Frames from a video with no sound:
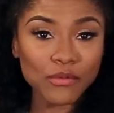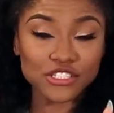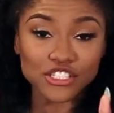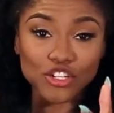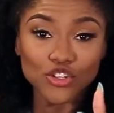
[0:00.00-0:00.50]
It
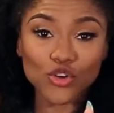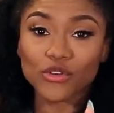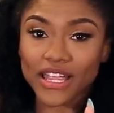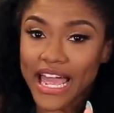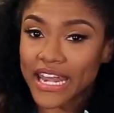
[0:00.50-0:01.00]
was just a
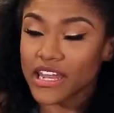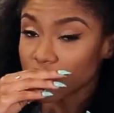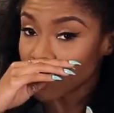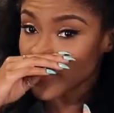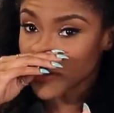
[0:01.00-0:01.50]
new, like I
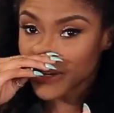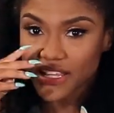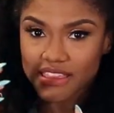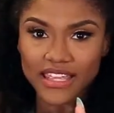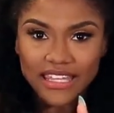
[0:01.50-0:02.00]
never felt
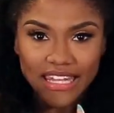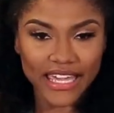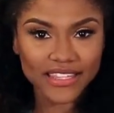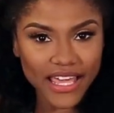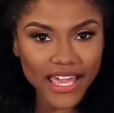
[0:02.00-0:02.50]
anything
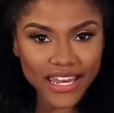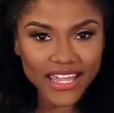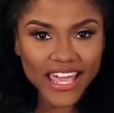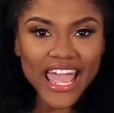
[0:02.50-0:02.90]
like that.